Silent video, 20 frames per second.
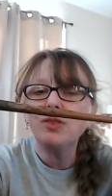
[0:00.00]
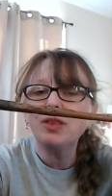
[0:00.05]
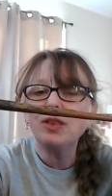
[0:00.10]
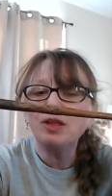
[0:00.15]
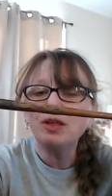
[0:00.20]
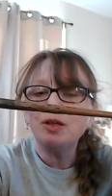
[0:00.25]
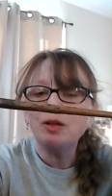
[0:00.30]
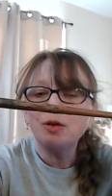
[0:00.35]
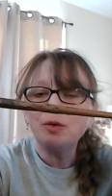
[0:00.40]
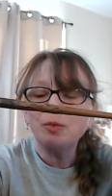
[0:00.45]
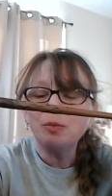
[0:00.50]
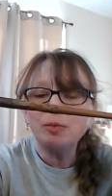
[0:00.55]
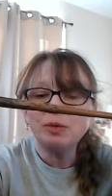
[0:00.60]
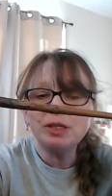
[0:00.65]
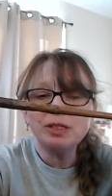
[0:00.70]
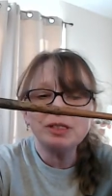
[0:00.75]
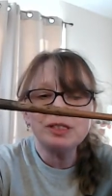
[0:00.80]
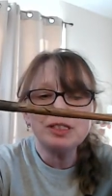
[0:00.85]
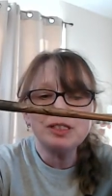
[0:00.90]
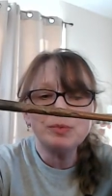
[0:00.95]
Well,
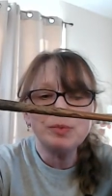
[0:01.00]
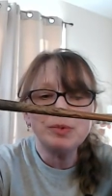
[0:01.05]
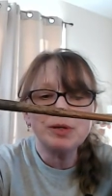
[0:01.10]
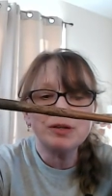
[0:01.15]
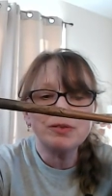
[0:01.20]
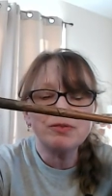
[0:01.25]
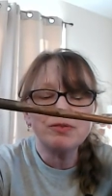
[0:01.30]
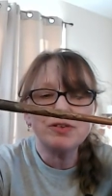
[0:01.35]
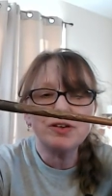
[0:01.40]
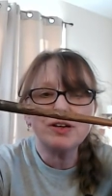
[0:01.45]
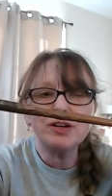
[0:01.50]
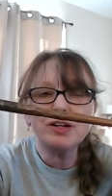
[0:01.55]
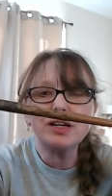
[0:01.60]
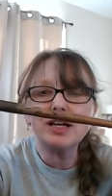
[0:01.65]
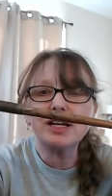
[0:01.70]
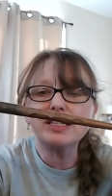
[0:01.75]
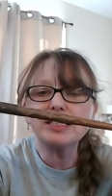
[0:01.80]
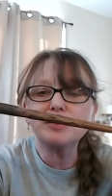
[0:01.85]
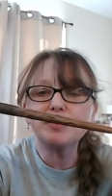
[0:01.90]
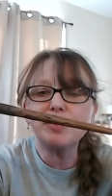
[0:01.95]
this has been a very
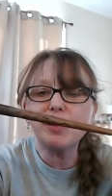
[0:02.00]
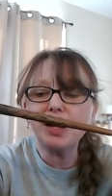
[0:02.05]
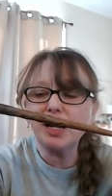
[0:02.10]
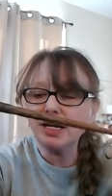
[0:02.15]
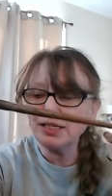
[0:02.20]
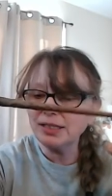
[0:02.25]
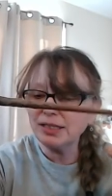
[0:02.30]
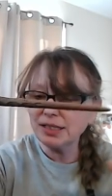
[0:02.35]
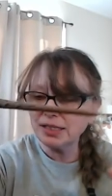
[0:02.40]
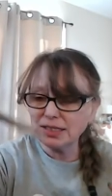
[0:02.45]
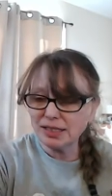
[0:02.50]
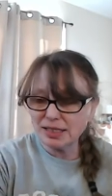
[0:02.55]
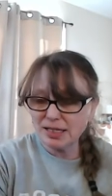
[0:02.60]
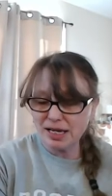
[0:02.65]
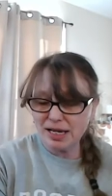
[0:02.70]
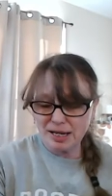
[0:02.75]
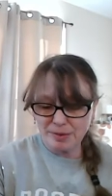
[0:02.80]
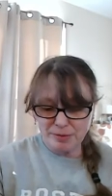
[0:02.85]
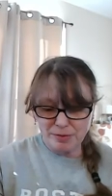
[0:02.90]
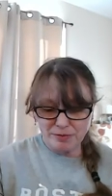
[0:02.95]
nice box this
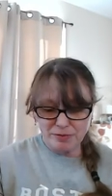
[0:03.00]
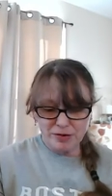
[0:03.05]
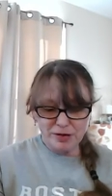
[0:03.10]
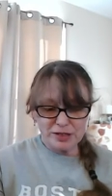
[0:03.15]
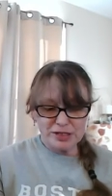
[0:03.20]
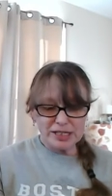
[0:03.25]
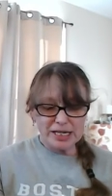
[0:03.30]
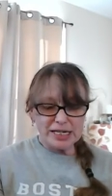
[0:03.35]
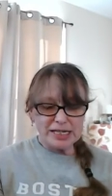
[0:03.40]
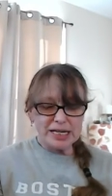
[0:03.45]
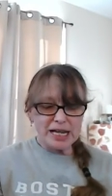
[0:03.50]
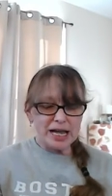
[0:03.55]
time. I'm very excited.